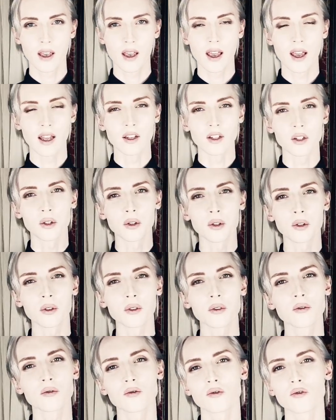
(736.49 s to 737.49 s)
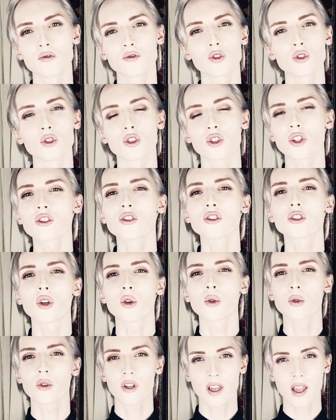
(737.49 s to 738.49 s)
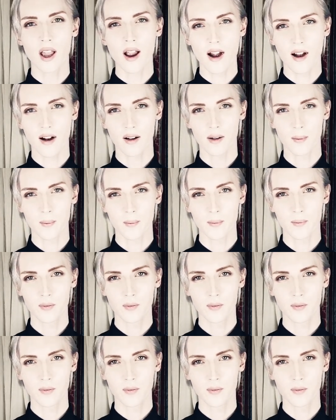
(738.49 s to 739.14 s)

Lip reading: and you just don't care.